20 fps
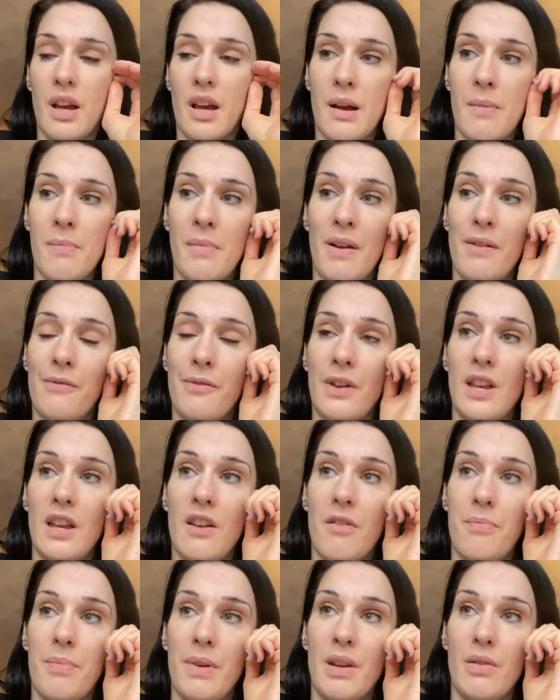My feet
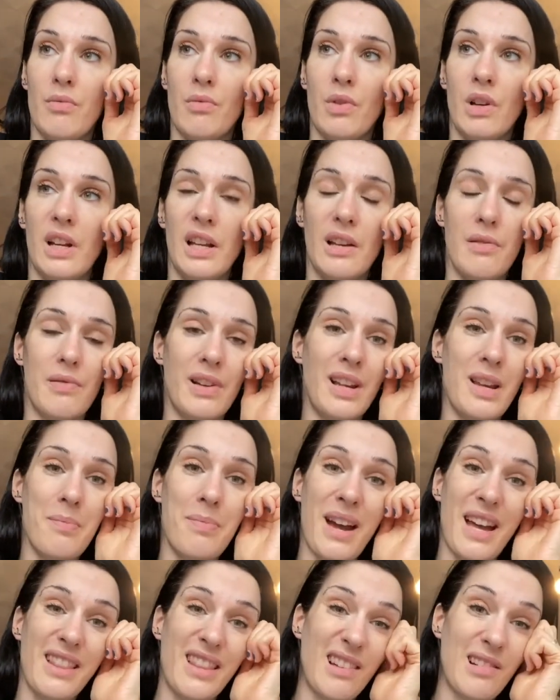have been really, really
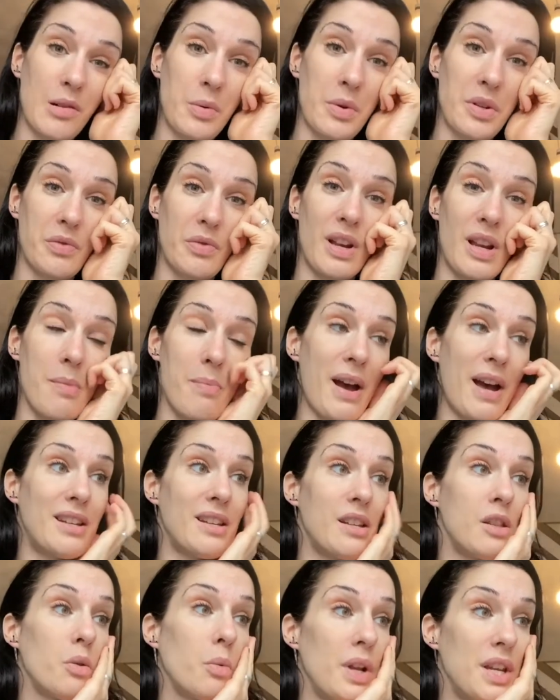bad. They're always really
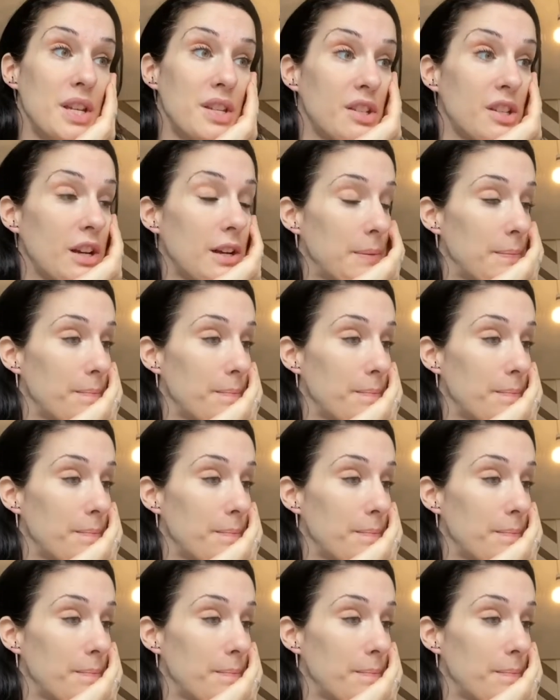bad in the winter.